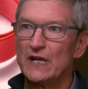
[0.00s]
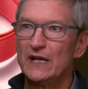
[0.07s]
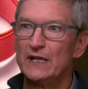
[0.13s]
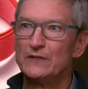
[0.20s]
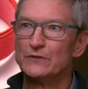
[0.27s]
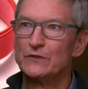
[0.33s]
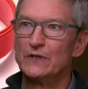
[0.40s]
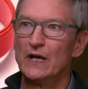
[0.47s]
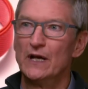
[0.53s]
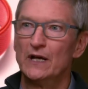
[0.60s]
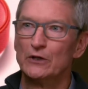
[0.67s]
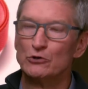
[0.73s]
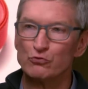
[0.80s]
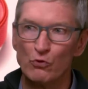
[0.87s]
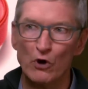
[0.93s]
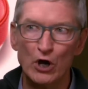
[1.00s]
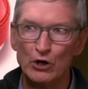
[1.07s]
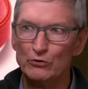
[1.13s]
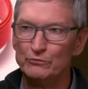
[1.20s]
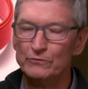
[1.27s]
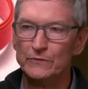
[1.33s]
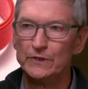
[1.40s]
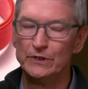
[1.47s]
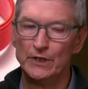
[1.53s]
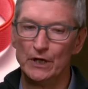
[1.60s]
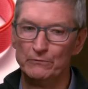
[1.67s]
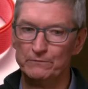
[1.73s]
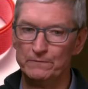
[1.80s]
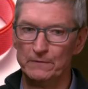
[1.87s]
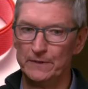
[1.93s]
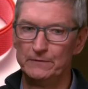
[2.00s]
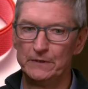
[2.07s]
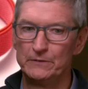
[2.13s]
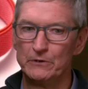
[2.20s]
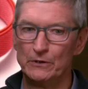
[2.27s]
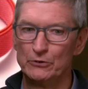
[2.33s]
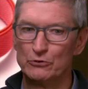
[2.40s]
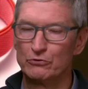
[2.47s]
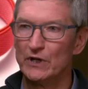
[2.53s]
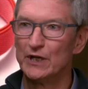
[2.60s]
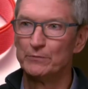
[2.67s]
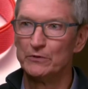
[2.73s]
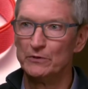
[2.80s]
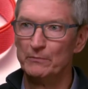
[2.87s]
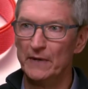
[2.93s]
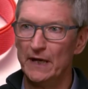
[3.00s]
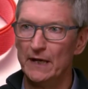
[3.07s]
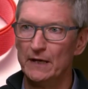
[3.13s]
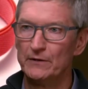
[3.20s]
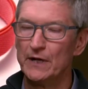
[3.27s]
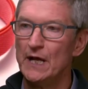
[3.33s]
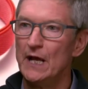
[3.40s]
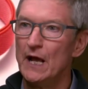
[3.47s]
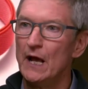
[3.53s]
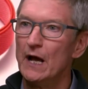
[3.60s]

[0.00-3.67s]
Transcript: has grown, an incredible amount.